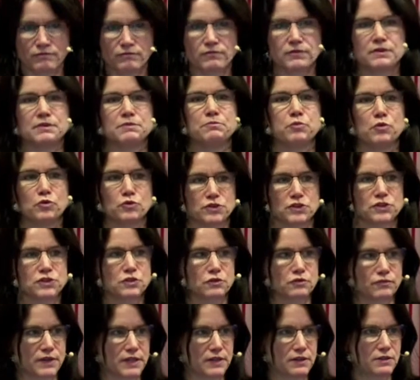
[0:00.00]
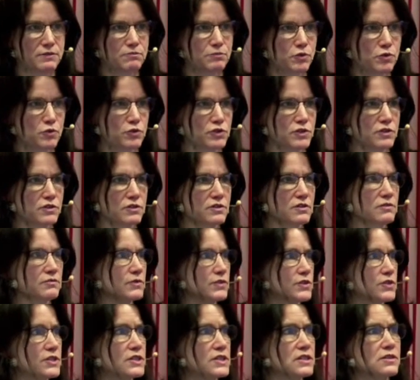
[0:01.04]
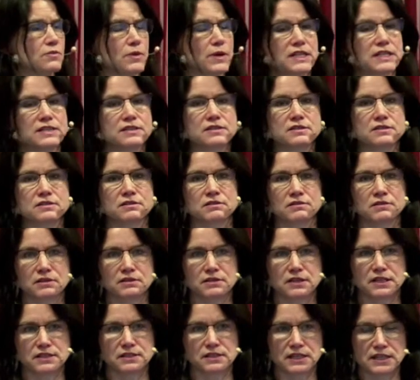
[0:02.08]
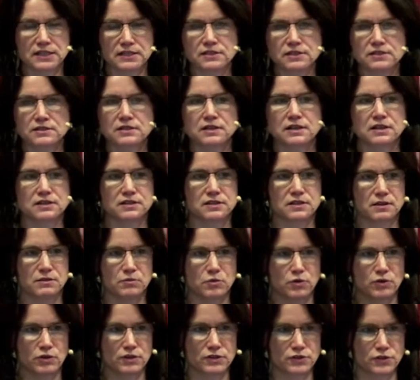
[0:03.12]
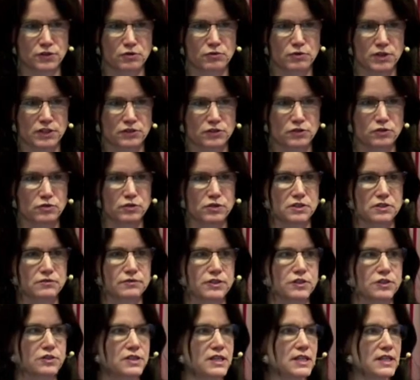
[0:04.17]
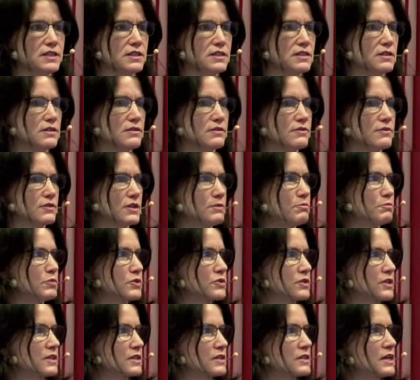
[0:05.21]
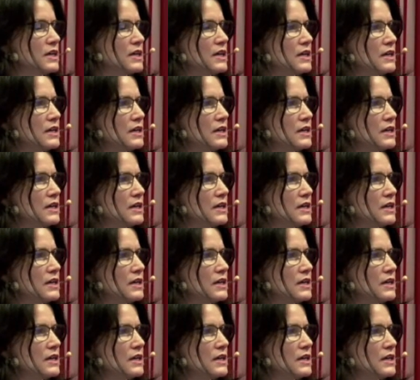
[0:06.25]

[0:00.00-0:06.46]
important or very important, which is twice as less as among Estonian students, which is 83%.